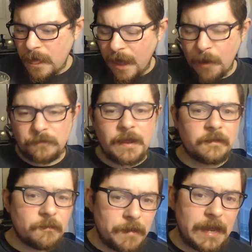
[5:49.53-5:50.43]
I would say
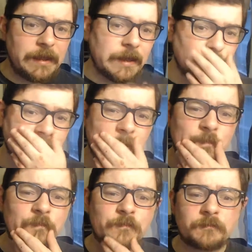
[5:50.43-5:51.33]
it's a medium
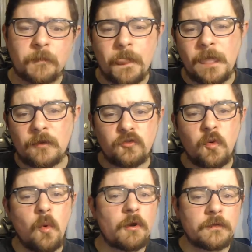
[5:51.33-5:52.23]

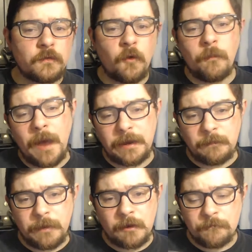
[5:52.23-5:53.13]
towards
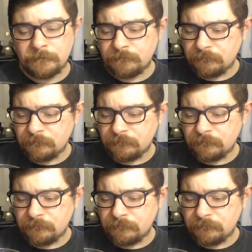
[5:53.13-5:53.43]
full-bodied beer,